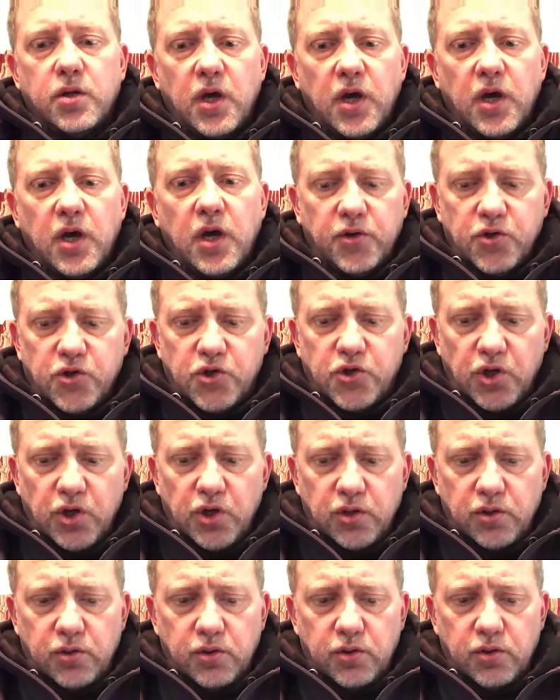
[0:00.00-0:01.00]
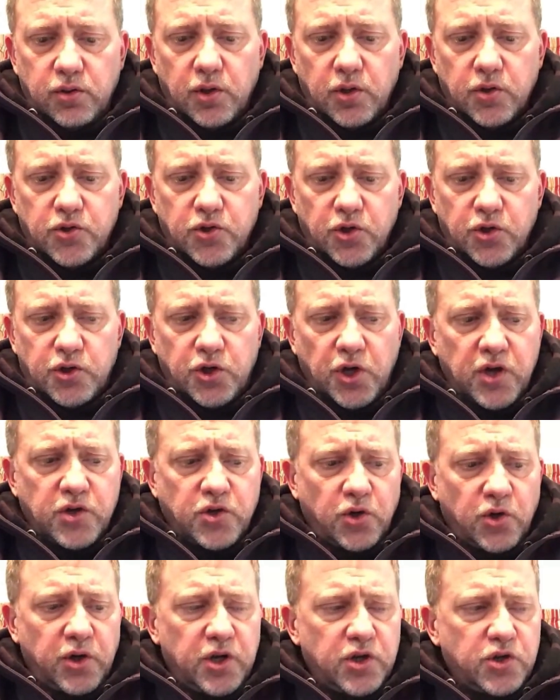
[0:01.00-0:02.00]
Yeah, there's the there's the Chad's
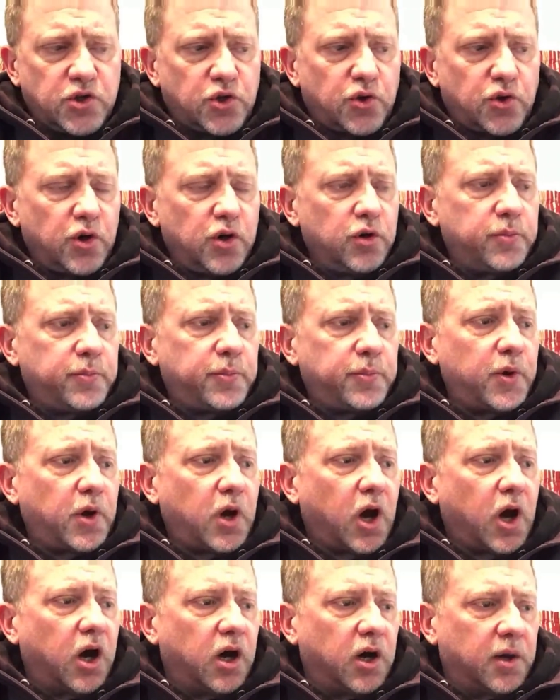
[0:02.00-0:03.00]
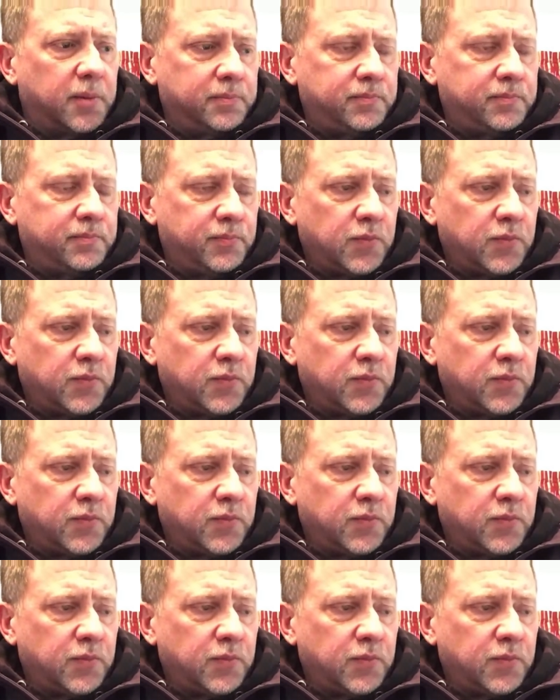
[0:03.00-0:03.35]
Arnis group. Um,